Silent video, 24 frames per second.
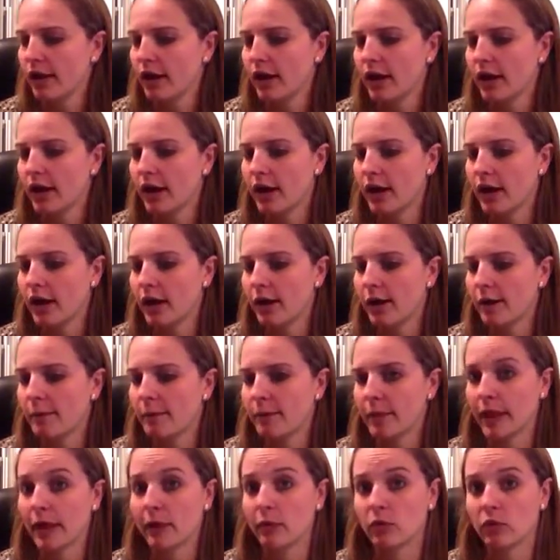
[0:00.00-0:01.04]

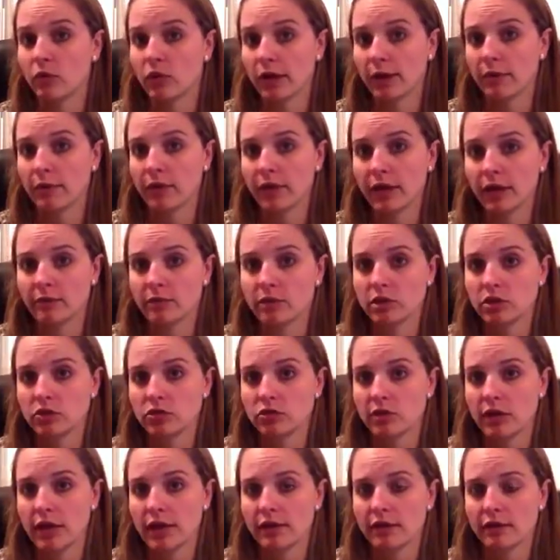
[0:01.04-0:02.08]
I will aim to do
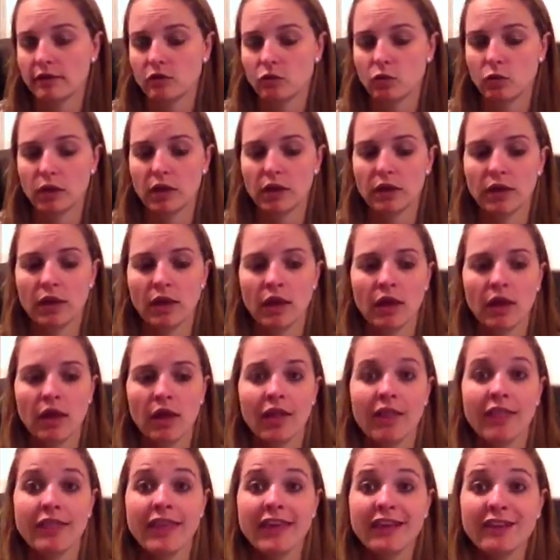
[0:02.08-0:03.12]
that this week.
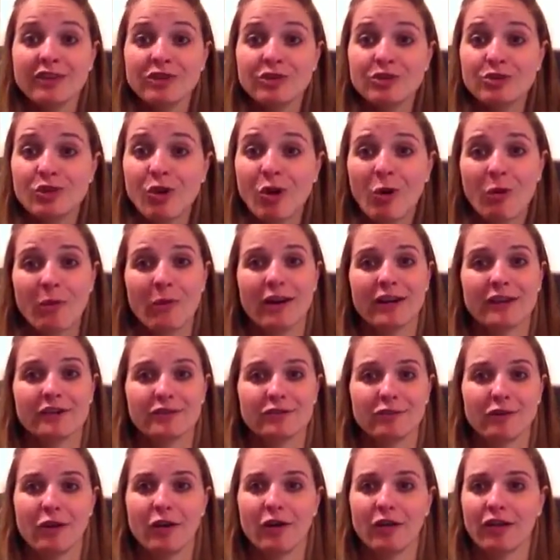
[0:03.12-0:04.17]
Thanks so much
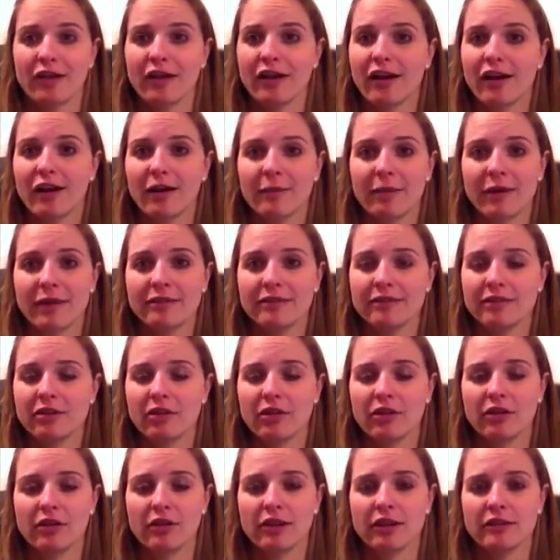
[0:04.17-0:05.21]
for all the comments and
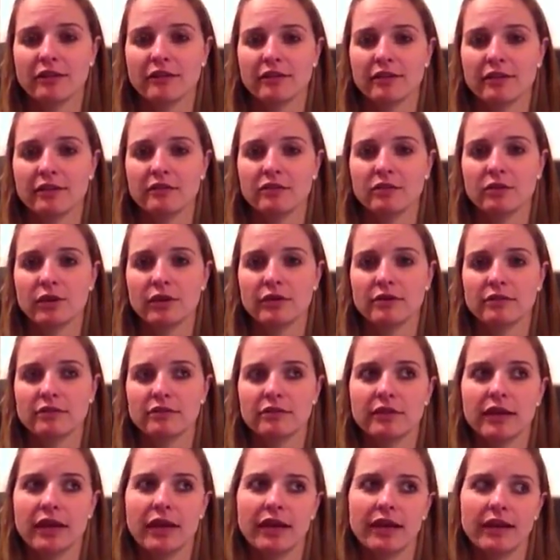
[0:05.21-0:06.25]
all the nice things you guys have
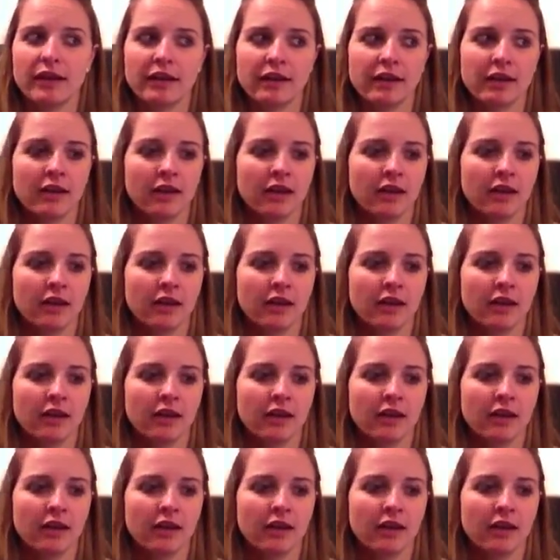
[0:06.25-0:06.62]
said.